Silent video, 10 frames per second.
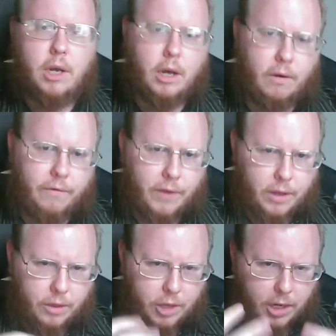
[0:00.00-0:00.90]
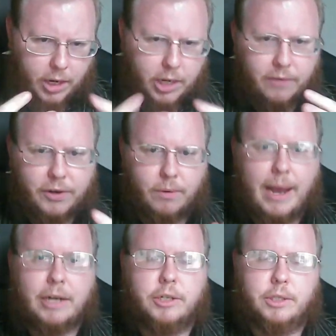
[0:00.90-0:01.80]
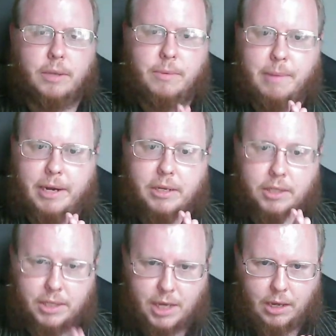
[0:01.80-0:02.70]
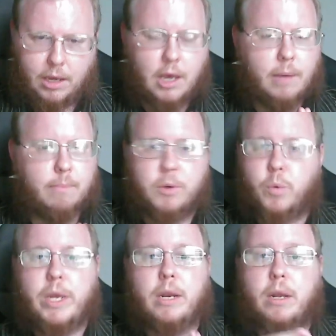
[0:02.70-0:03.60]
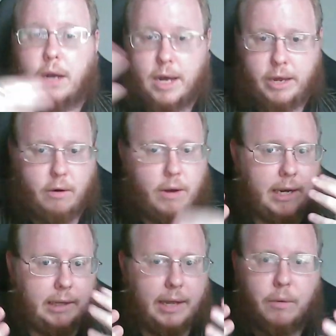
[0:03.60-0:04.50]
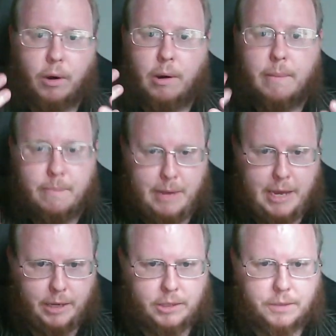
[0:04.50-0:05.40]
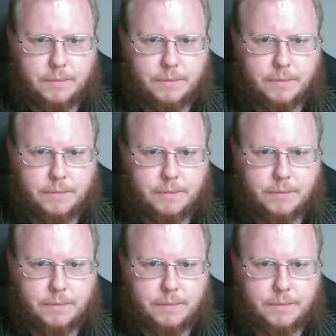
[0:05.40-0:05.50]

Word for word: of the kind of interactions that we might see between higher and lower beings.